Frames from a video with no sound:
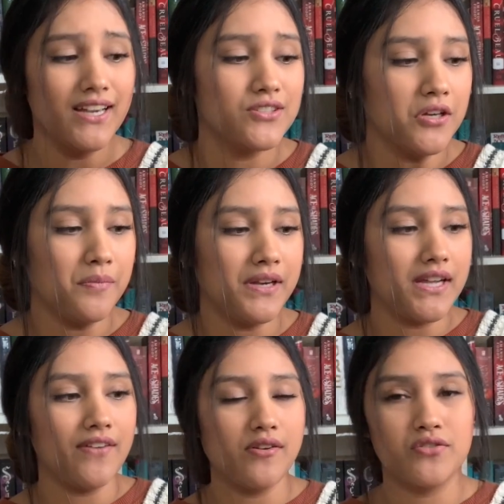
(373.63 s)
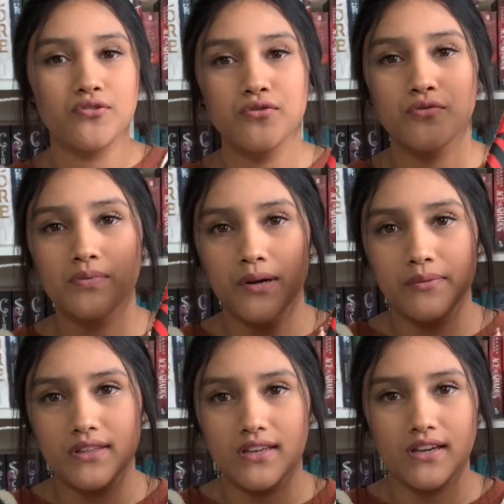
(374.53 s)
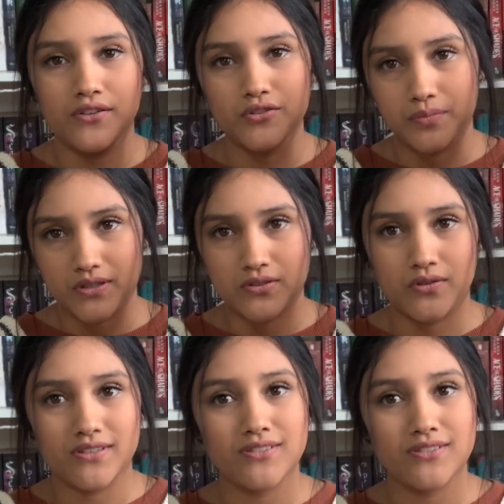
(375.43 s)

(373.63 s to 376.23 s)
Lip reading: So I'm going to give it to probably like a used bookstore